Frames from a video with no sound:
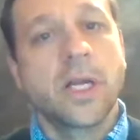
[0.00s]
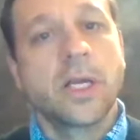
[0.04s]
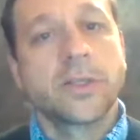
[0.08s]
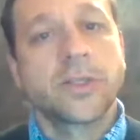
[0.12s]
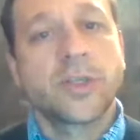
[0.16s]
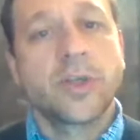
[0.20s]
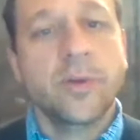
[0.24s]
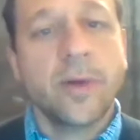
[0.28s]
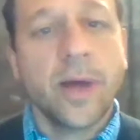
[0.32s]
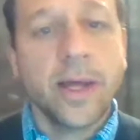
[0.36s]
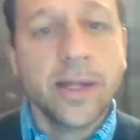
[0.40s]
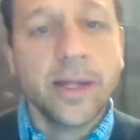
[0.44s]

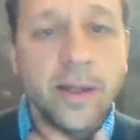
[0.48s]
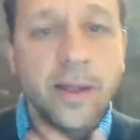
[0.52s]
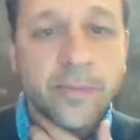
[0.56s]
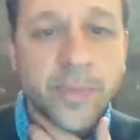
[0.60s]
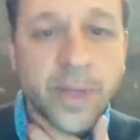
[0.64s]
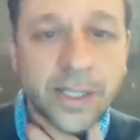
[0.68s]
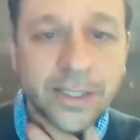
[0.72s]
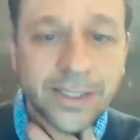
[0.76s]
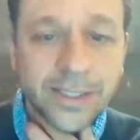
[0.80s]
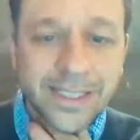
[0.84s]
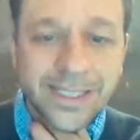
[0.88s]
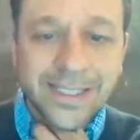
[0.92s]
So you might not be
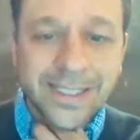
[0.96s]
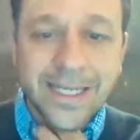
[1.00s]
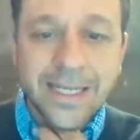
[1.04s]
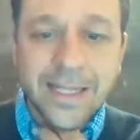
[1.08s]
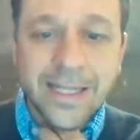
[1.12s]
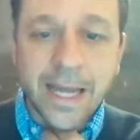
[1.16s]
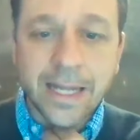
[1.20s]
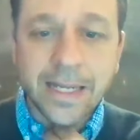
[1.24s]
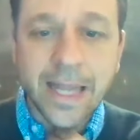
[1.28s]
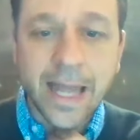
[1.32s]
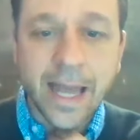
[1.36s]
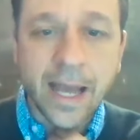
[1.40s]
able to see
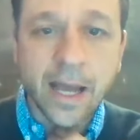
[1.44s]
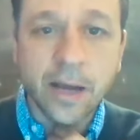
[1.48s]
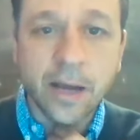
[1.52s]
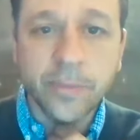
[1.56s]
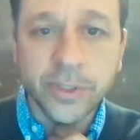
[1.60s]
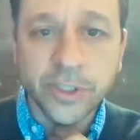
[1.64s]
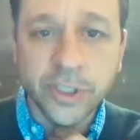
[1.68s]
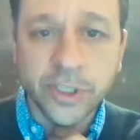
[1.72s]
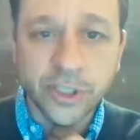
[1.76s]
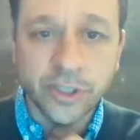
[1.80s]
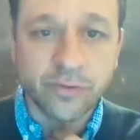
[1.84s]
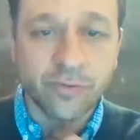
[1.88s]
that now,
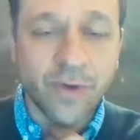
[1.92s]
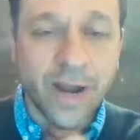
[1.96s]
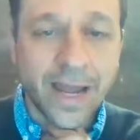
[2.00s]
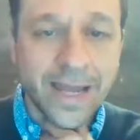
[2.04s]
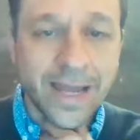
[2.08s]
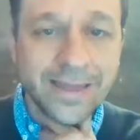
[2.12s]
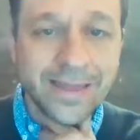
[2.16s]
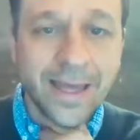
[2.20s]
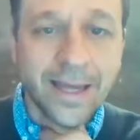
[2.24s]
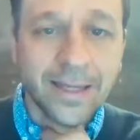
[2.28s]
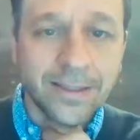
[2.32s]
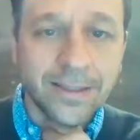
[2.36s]
but just
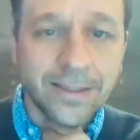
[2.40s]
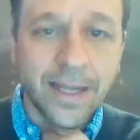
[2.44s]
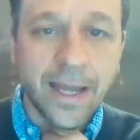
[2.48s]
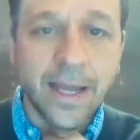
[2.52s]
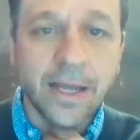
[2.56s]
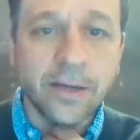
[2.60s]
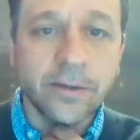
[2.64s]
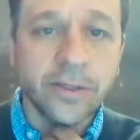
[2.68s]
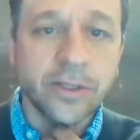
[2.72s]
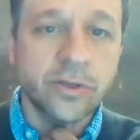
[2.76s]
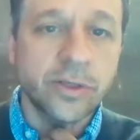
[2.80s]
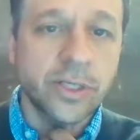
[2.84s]
write that
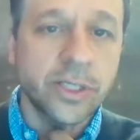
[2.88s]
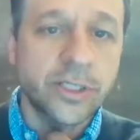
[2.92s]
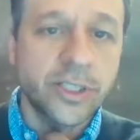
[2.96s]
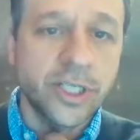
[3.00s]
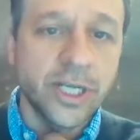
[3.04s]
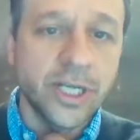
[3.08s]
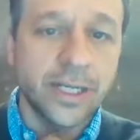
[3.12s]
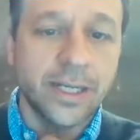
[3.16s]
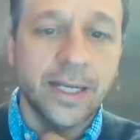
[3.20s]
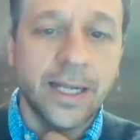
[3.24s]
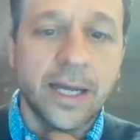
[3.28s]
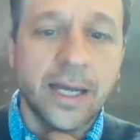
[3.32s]
down and you can
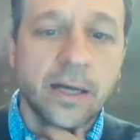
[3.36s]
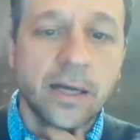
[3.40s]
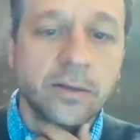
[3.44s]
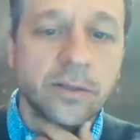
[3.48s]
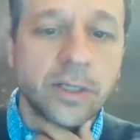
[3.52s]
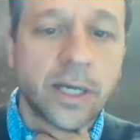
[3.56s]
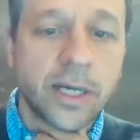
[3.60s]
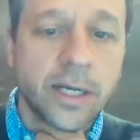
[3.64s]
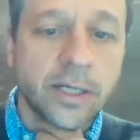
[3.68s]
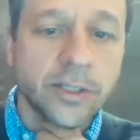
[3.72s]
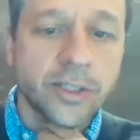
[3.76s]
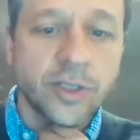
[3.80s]
check it out.
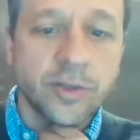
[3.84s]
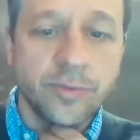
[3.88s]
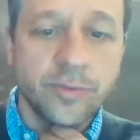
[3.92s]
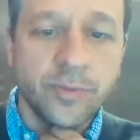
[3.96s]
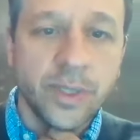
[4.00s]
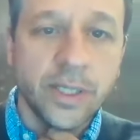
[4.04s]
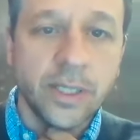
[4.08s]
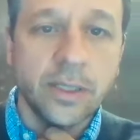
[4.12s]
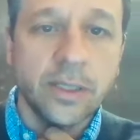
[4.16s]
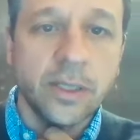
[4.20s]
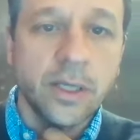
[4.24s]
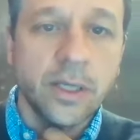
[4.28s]
Should
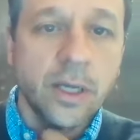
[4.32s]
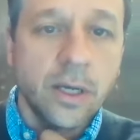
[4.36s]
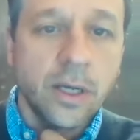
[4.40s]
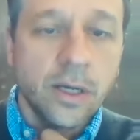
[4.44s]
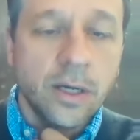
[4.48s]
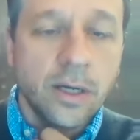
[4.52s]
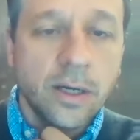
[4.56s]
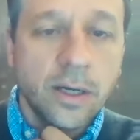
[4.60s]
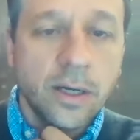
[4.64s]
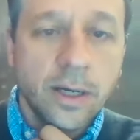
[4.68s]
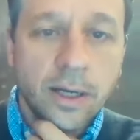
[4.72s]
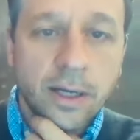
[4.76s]
be
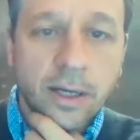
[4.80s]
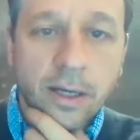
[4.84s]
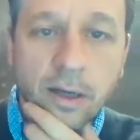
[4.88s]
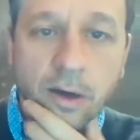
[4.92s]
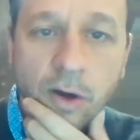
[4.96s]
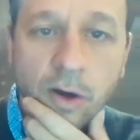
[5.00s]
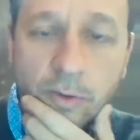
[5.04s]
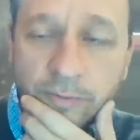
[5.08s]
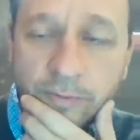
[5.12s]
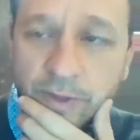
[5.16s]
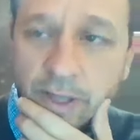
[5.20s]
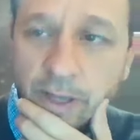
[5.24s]

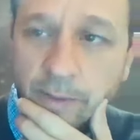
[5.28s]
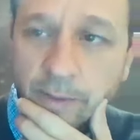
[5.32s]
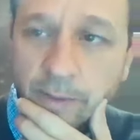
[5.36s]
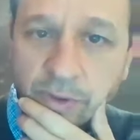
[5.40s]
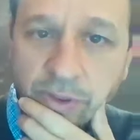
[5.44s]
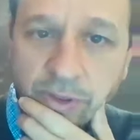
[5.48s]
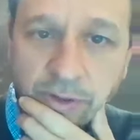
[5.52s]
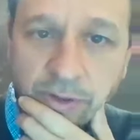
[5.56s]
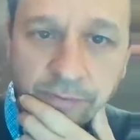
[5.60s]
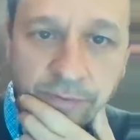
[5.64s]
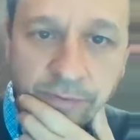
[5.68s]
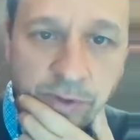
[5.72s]
hopefully up
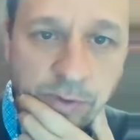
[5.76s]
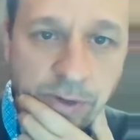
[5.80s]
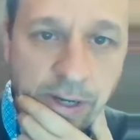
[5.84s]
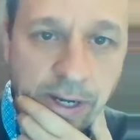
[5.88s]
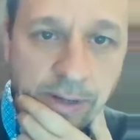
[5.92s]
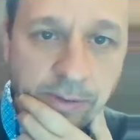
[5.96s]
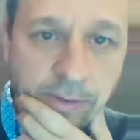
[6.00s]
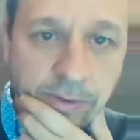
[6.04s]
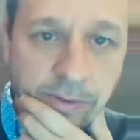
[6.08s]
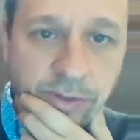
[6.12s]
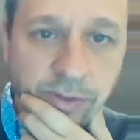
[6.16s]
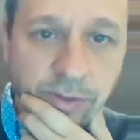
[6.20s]
within a few
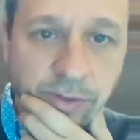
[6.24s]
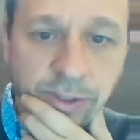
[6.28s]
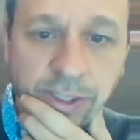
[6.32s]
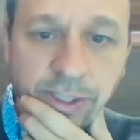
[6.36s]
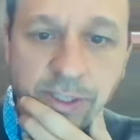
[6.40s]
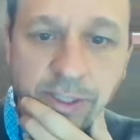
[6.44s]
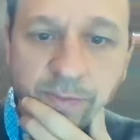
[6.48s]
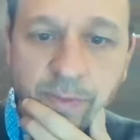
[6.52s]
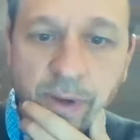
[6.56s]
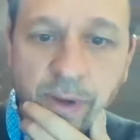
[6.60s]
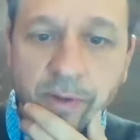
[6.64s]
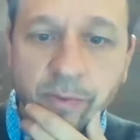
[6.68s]
hours or at
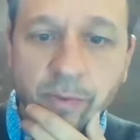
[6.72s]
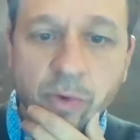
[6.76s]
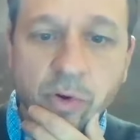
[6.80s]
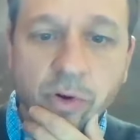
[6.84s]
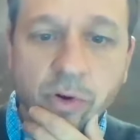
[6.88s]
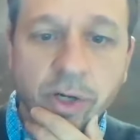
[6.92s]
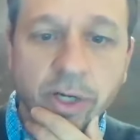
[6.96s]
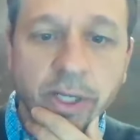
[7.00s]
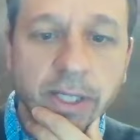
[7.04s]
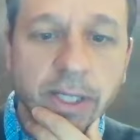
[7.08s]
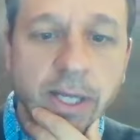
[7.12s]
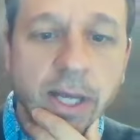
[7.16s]
least by the
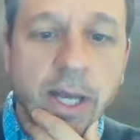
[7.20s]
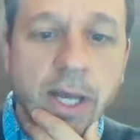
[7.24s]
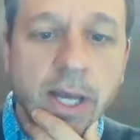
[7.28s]
morning.